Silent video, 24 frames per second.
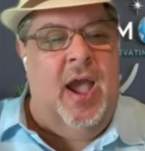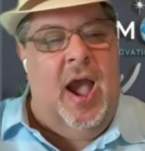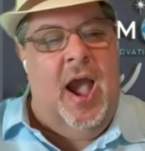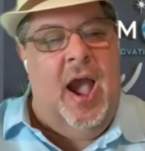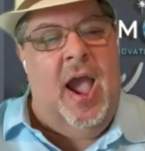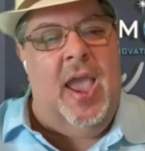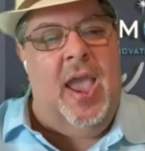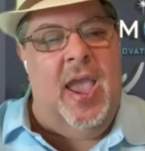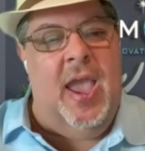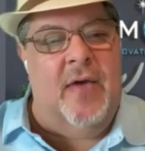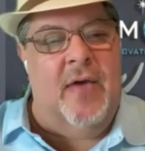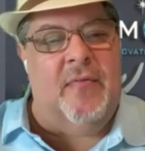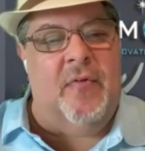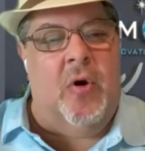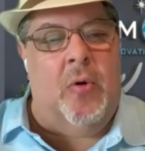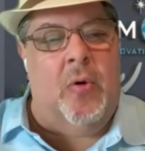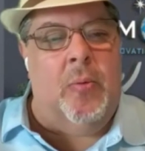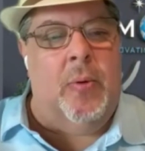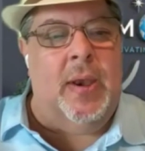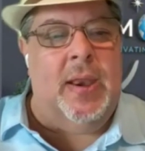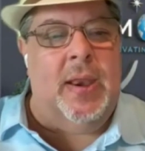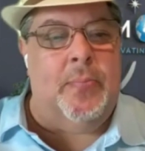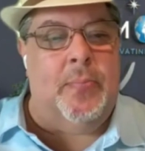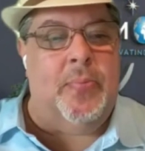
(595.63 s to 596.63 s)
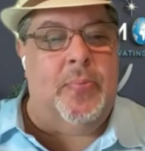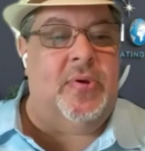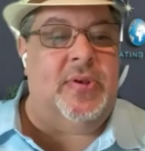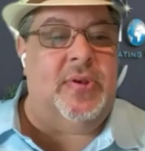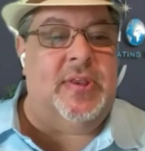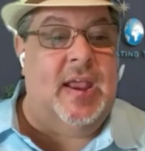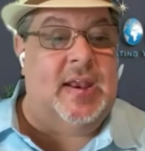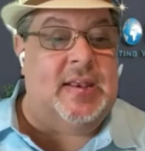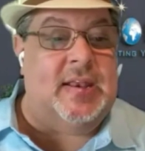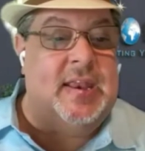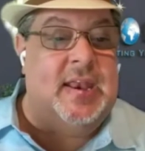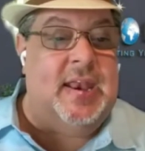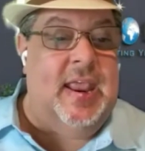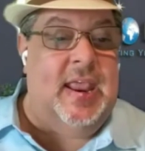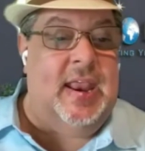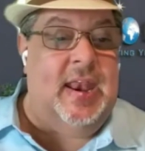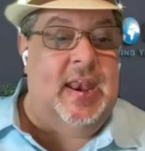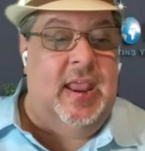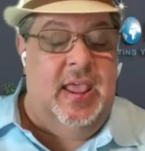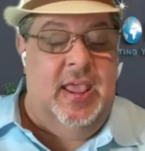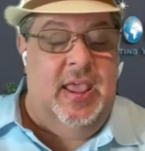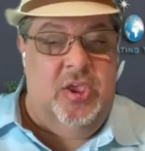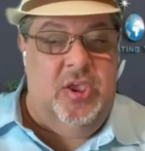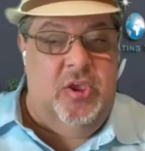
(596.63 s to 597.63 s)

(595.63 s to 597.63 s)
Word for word: I have already protected it.